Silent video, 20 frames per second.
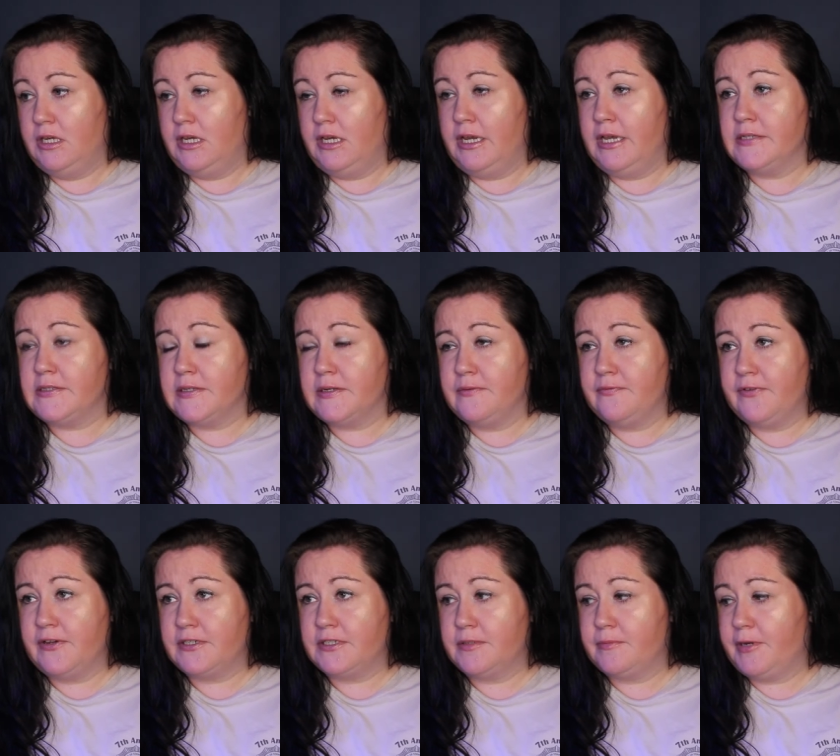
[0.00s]
It hasn't
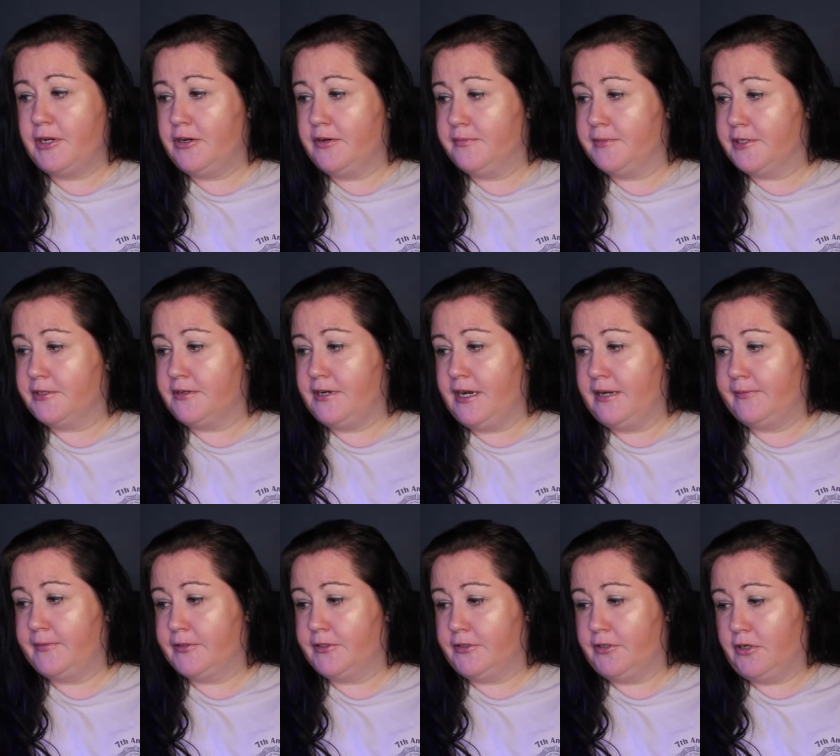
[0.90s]
affected my hermit
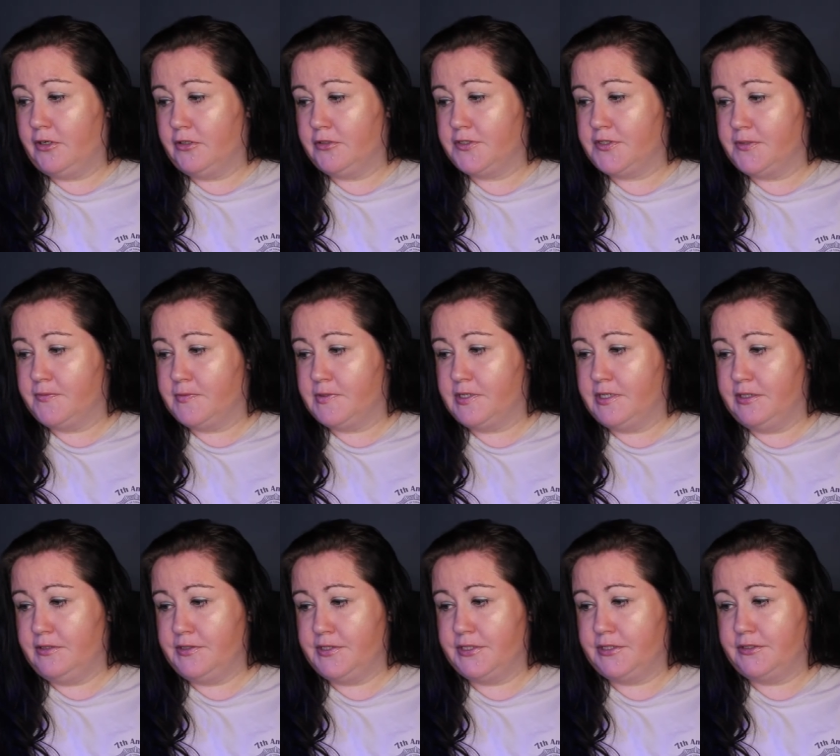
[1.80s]
crab, and there are some
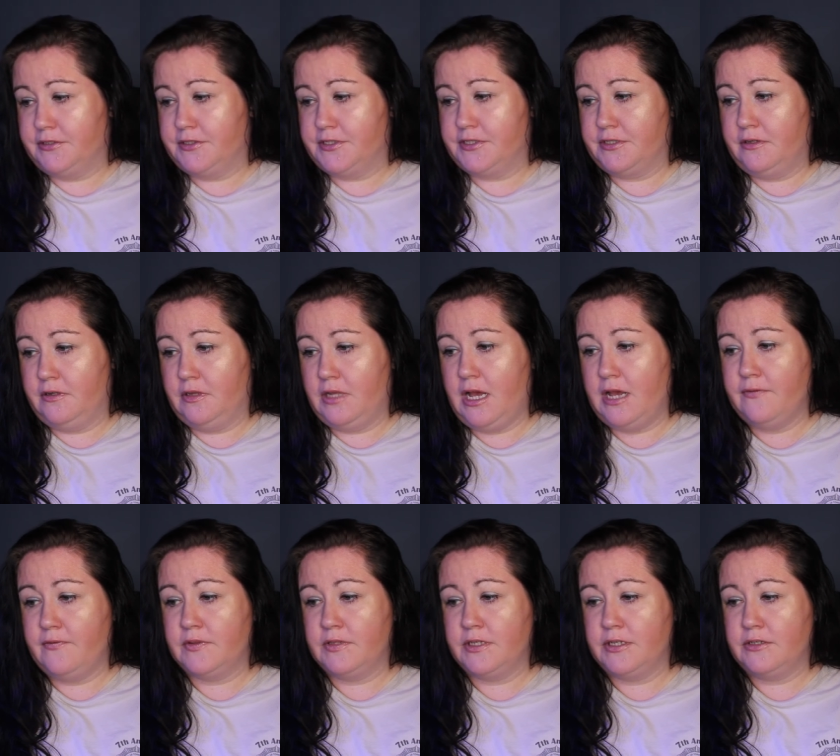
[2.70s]
snails that are still
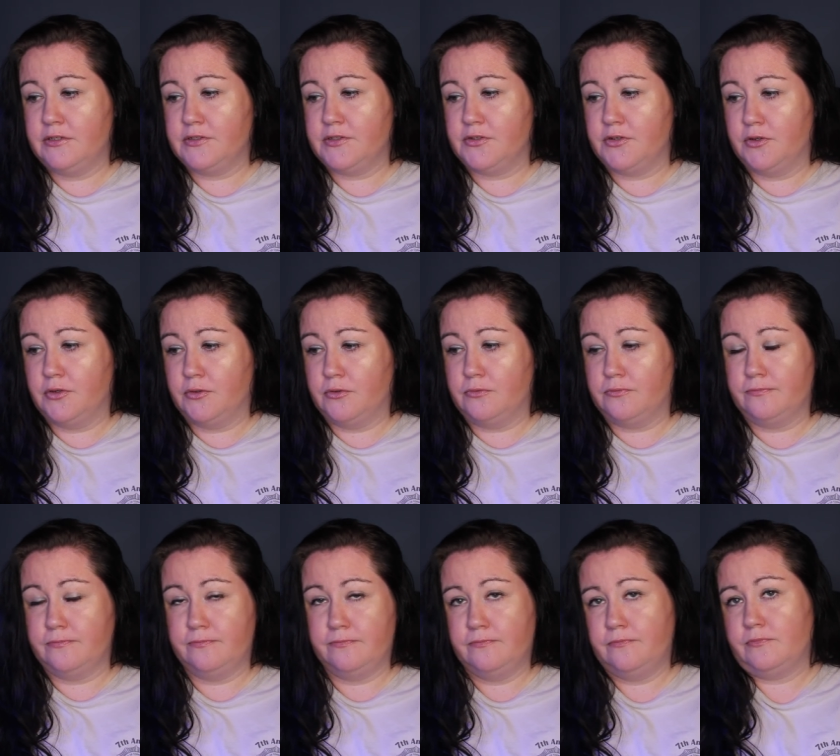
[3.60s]
alive in there,
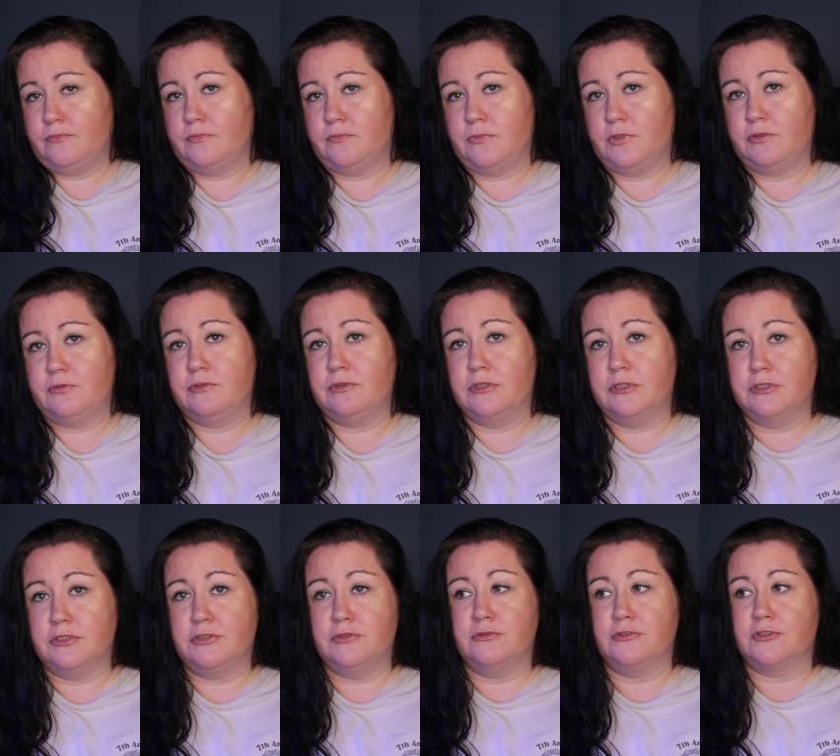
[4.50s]
so I'm not
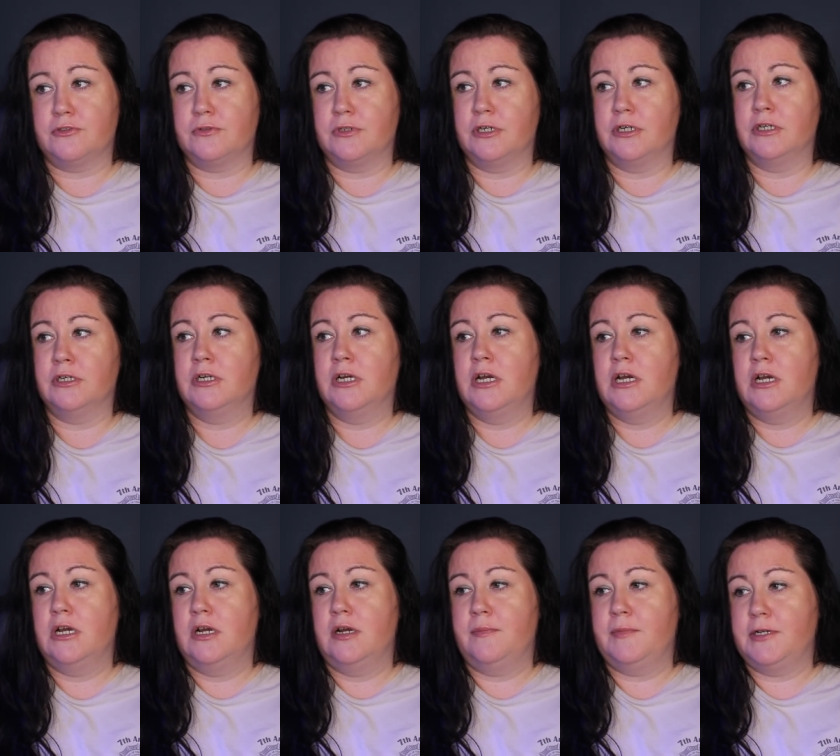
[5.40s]
really too sure.
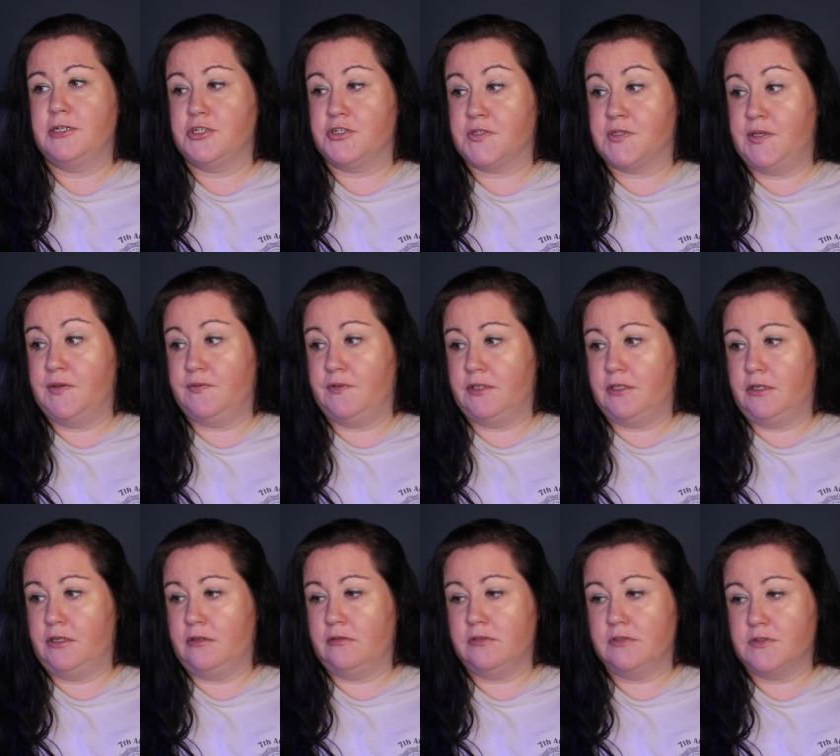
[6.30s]
Might just give it a
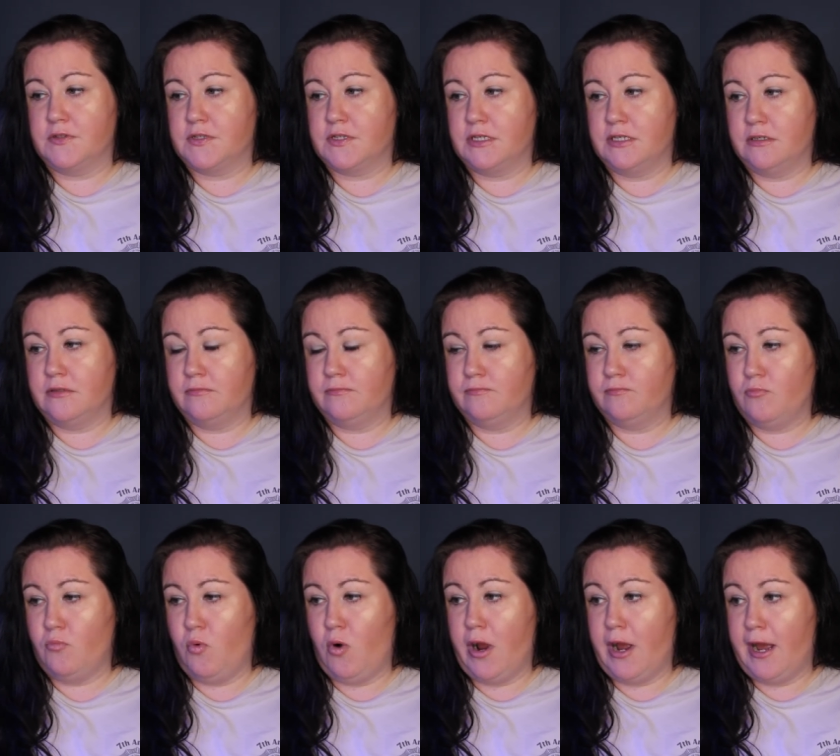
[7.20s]
go and see
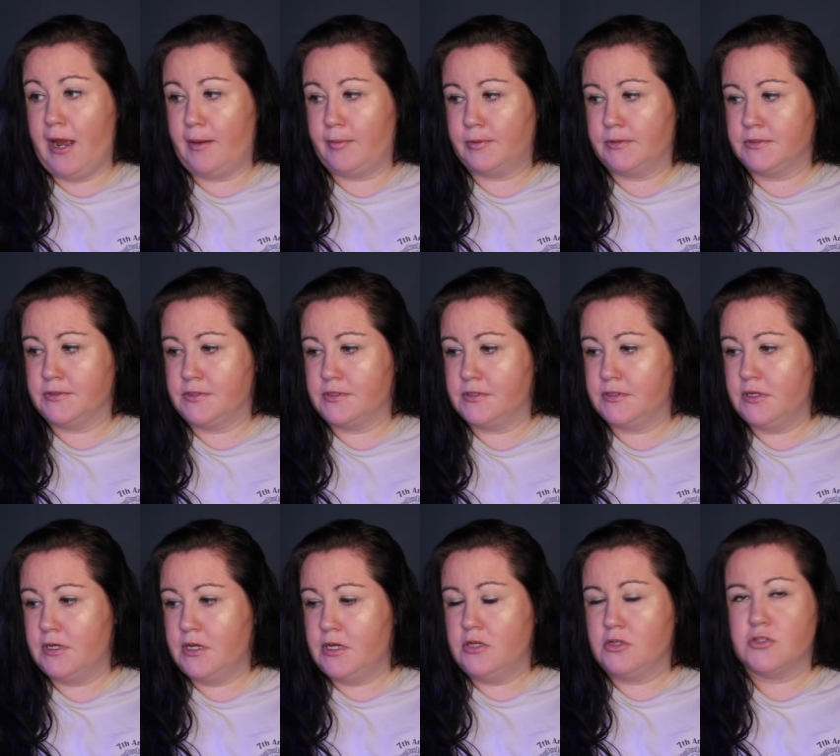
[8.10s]
what
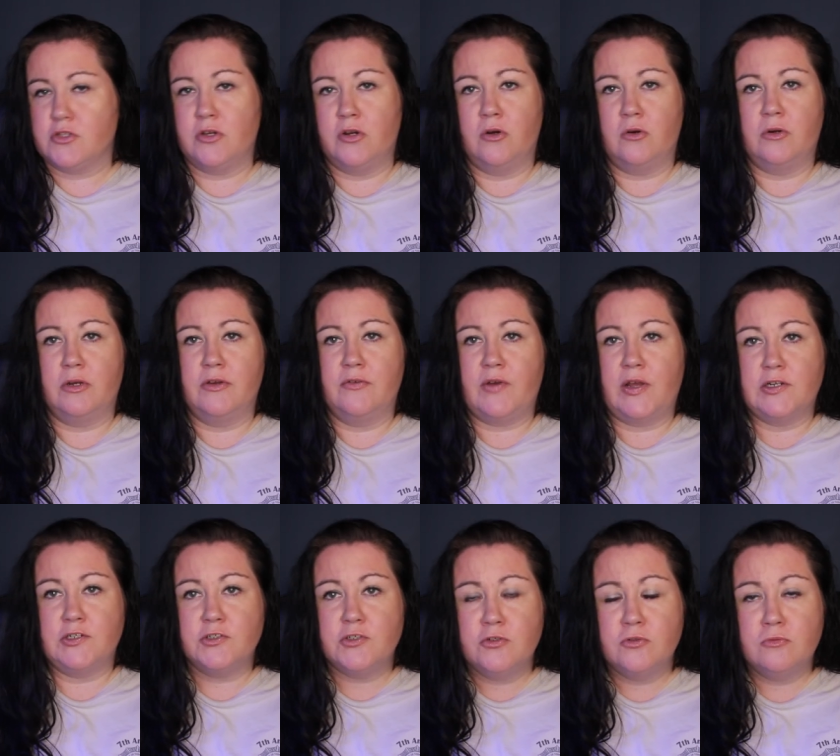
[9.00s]
happens. So if
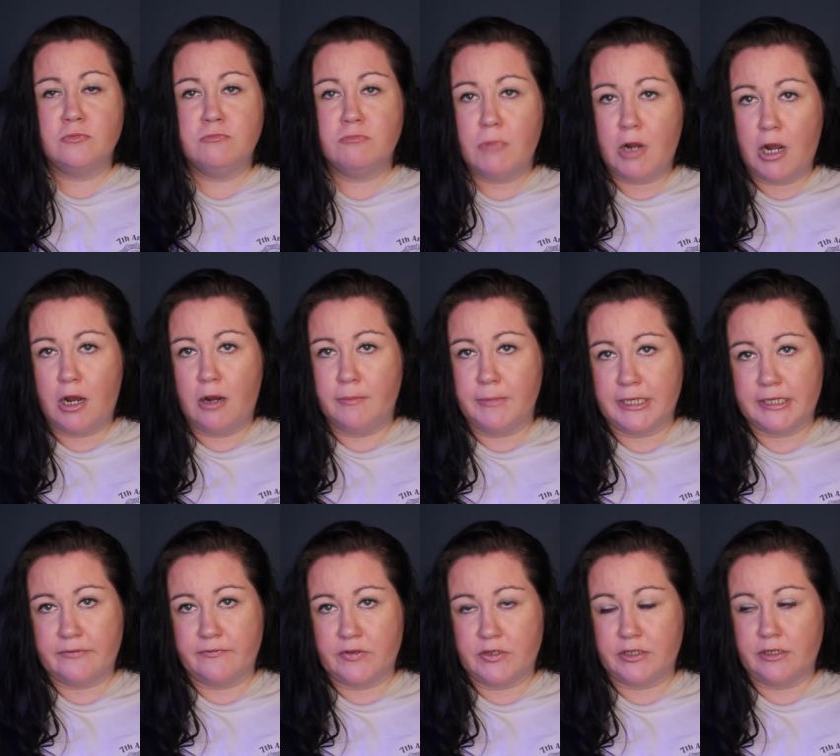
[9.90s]
I do, I'll
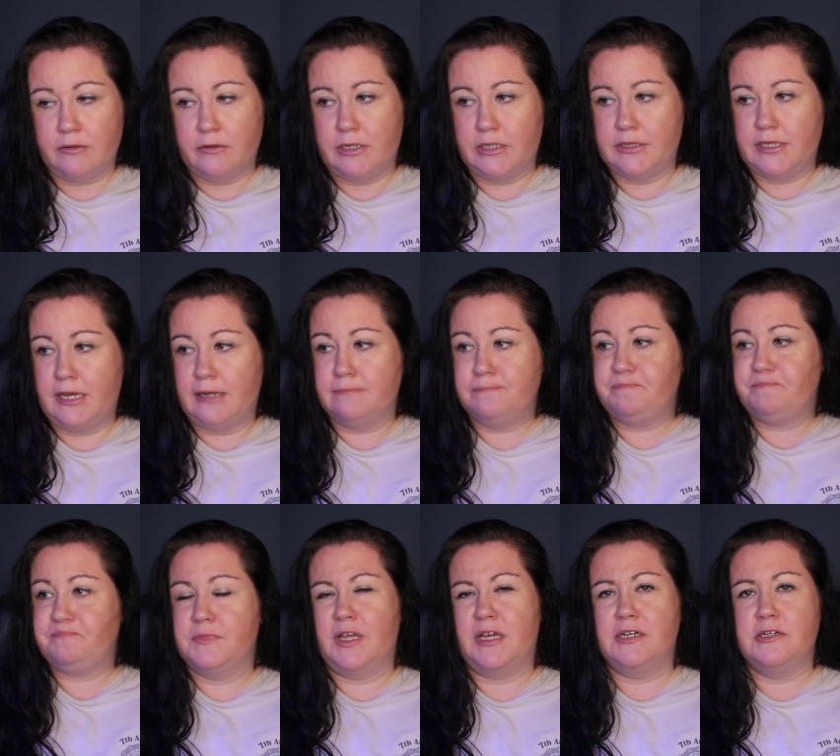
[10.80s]
make a video on that.
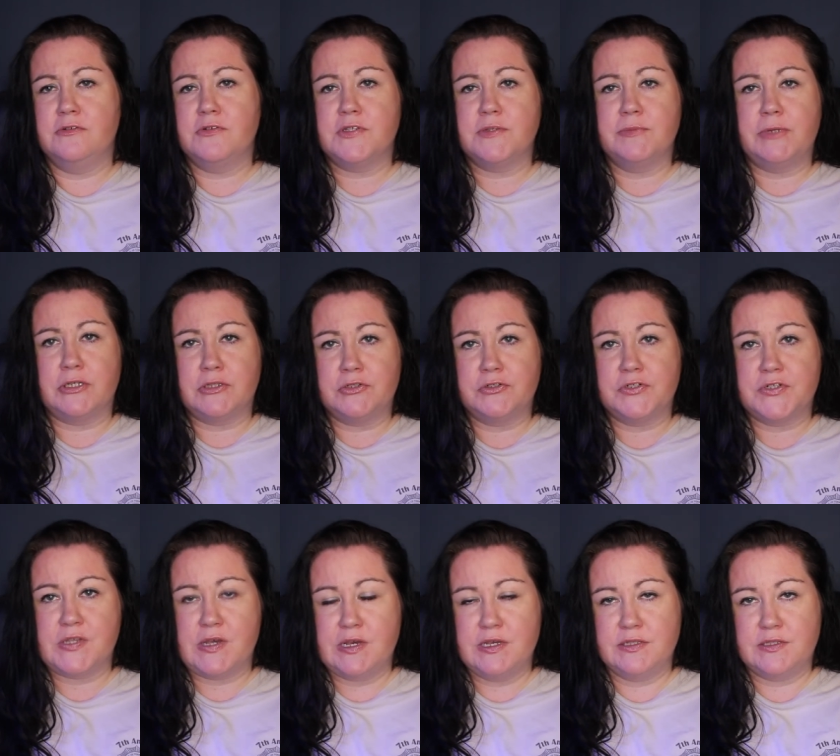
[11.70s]
I know some other
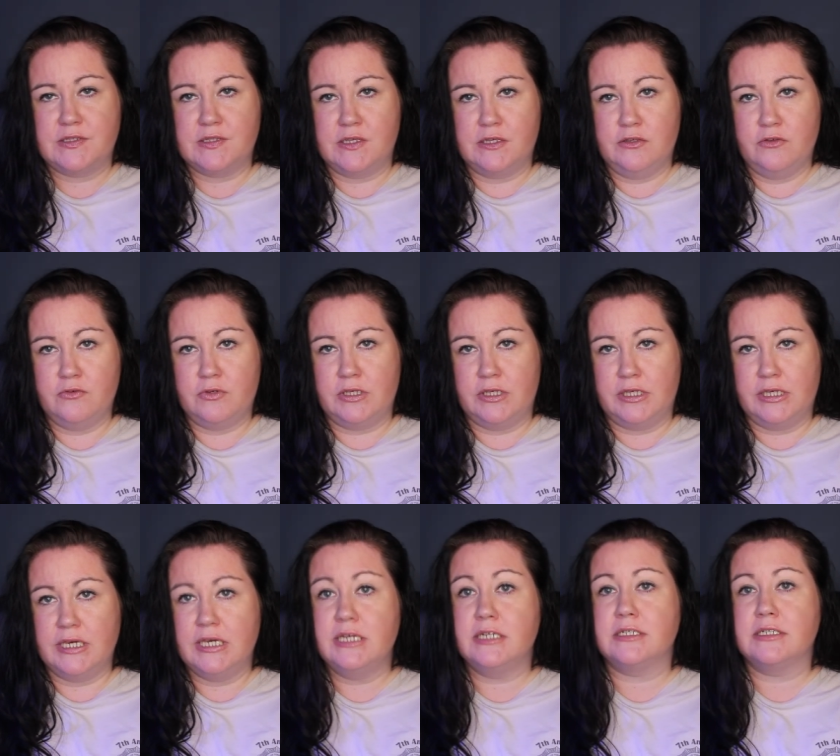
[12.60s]
sites that you can
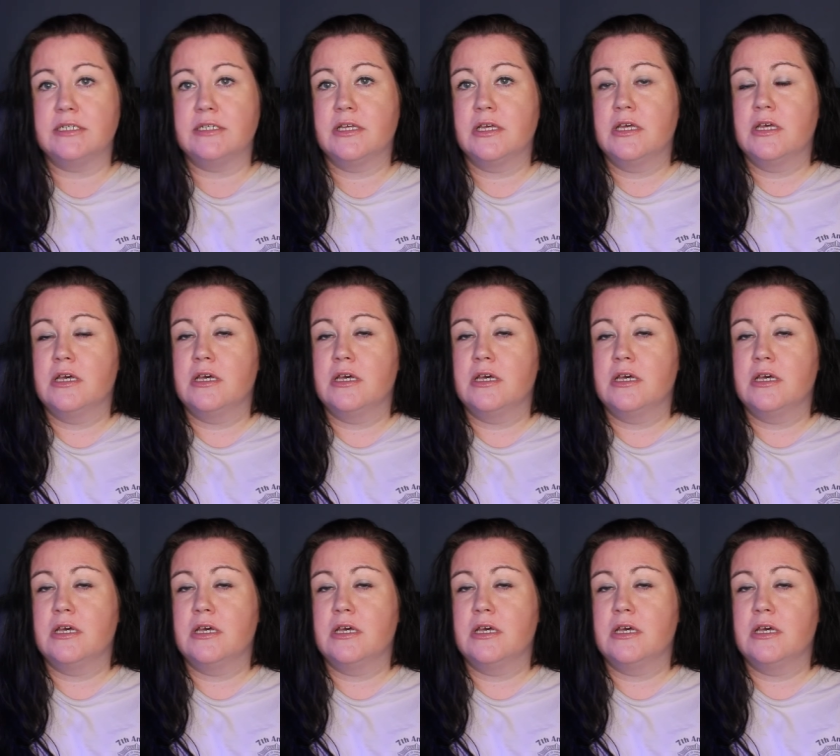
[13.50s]
get